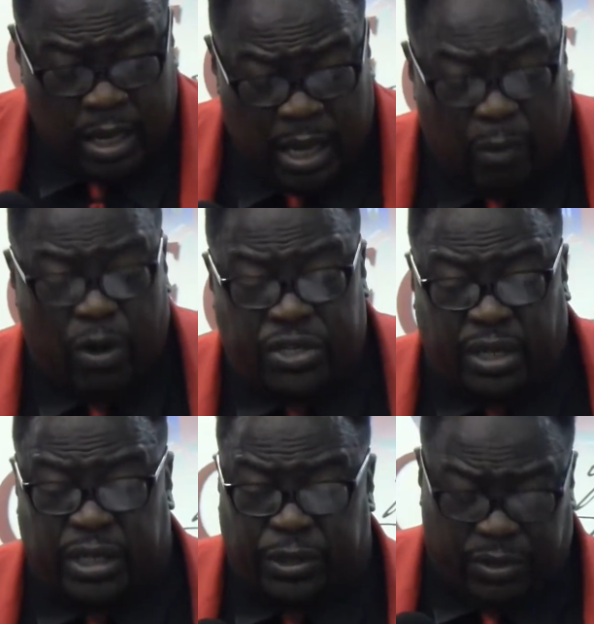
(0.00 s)
I want
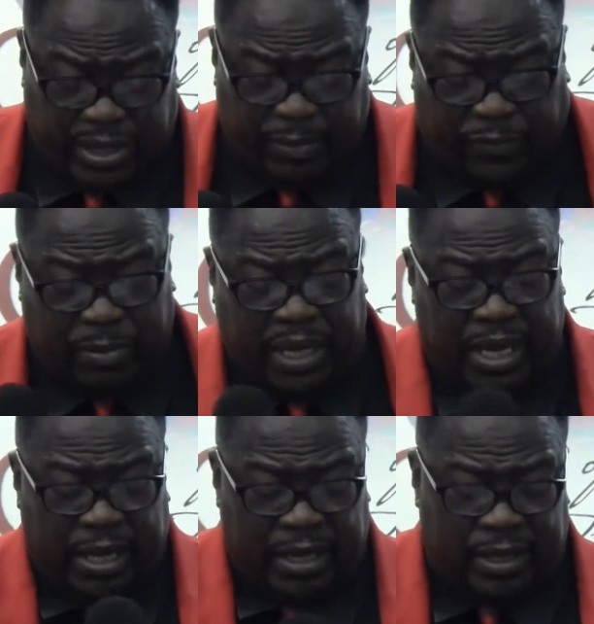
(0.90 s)
y'all to do something for me.
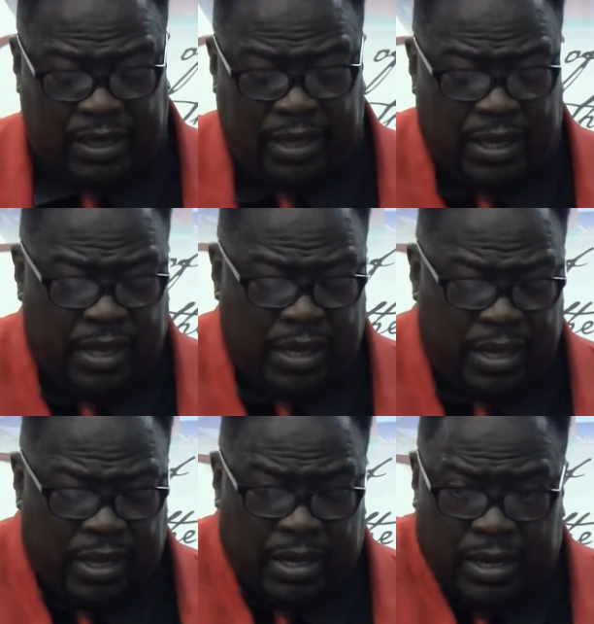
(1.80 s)

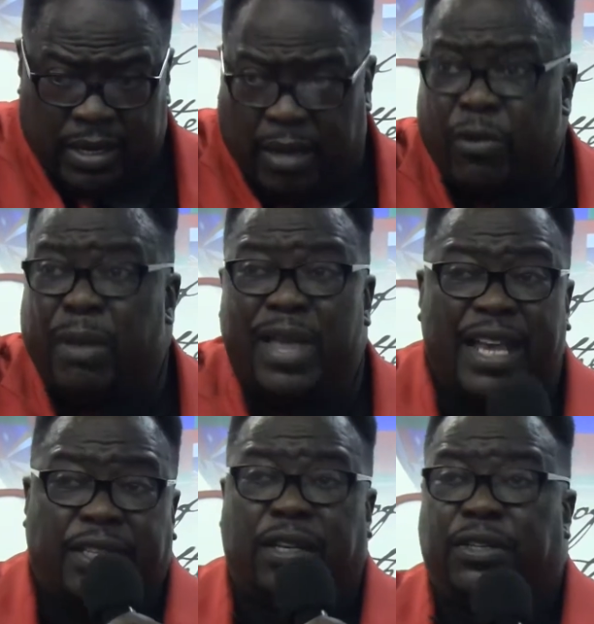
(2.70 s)
Now, what I'm going
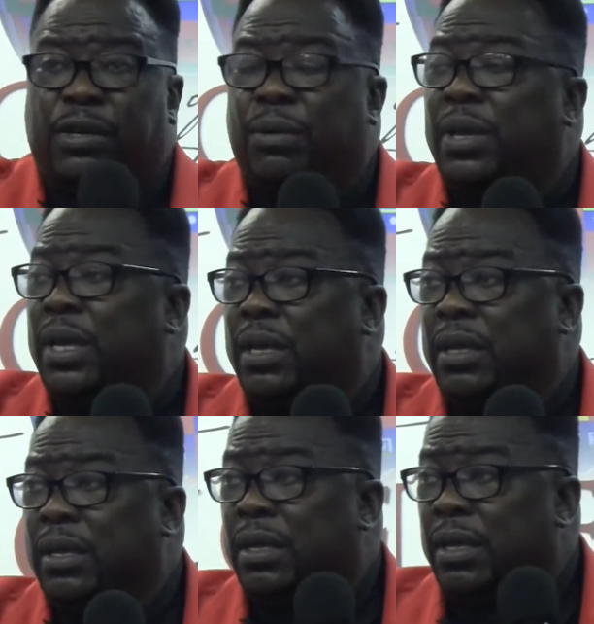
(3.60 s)
to ask you to do,
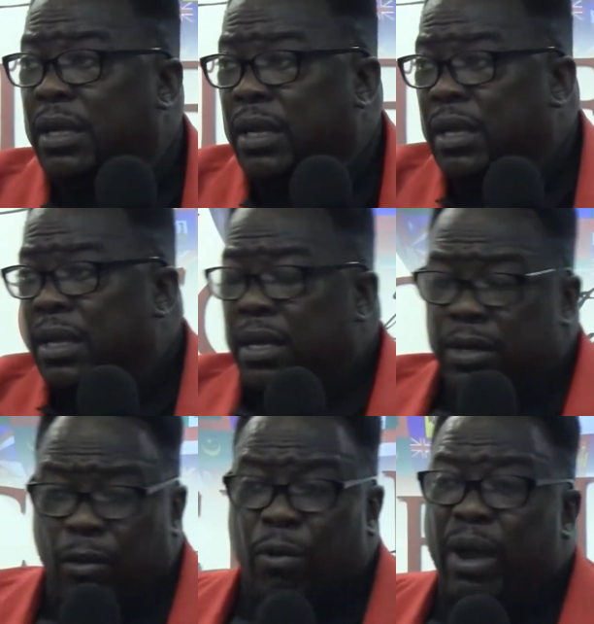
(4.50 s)

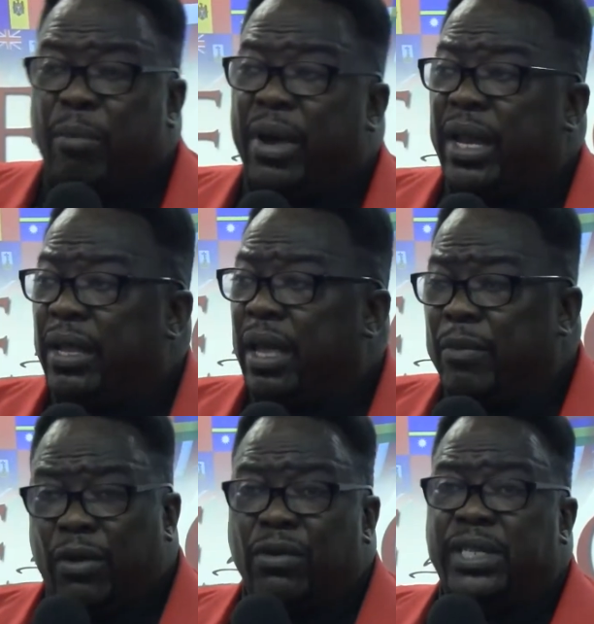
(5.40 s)
don't worry about it. I'm
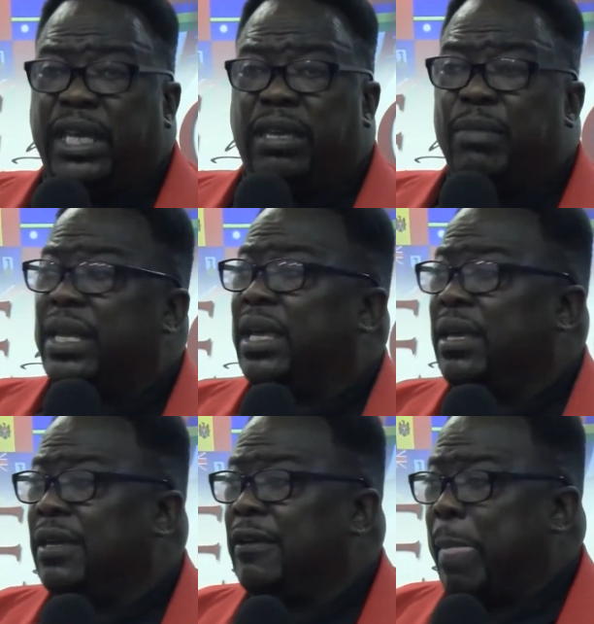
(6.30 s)
not going to take your money.
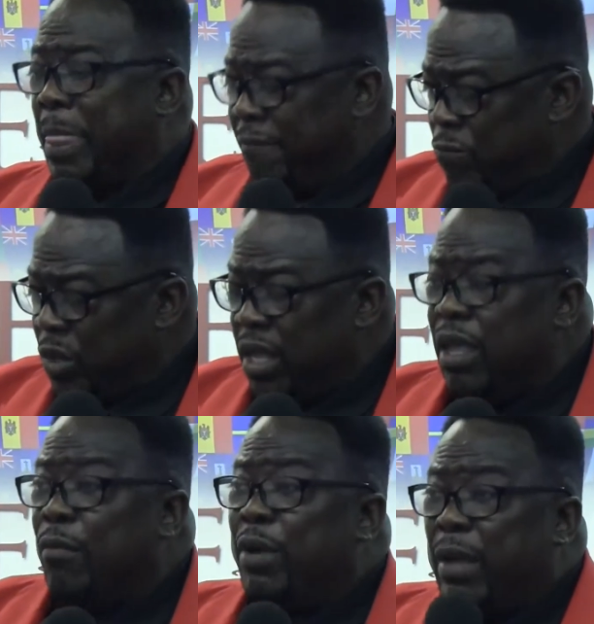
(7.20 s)

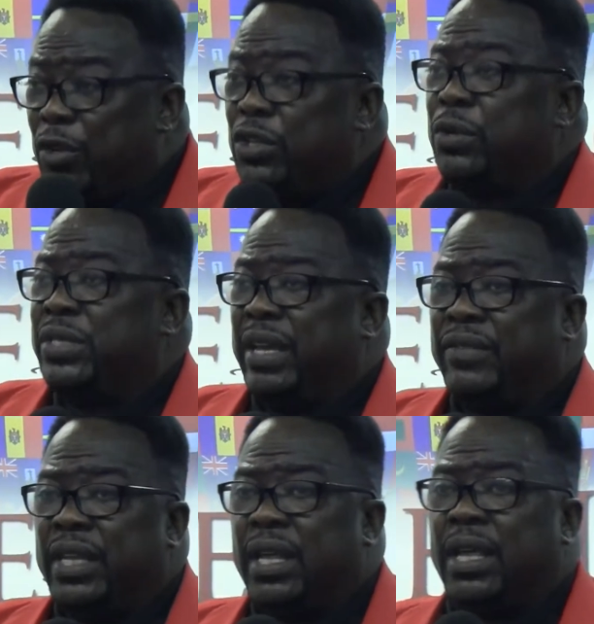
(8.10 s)
But I'm going to do
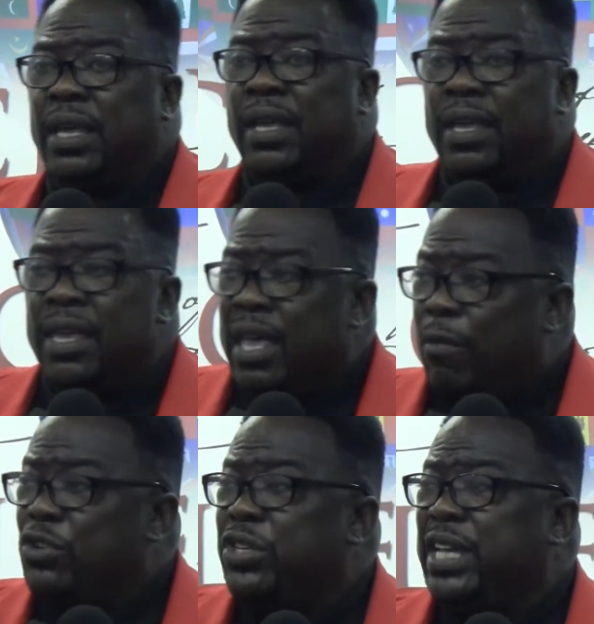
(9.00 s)
something. I
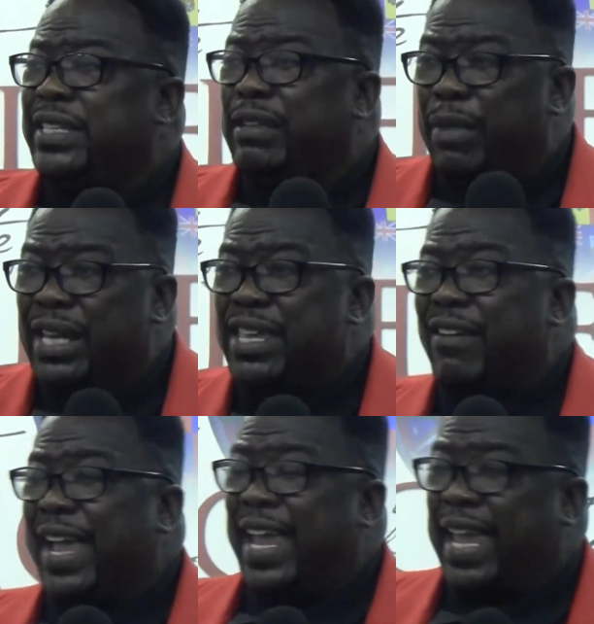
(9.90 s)
want you to get some money in
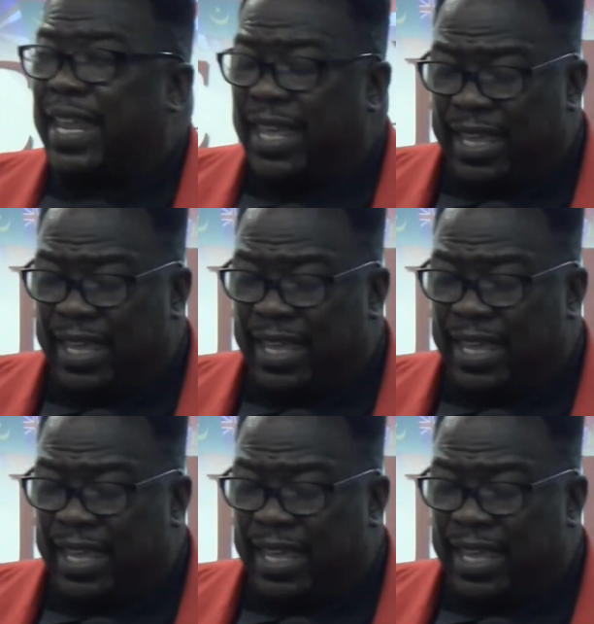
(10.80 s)
your hand.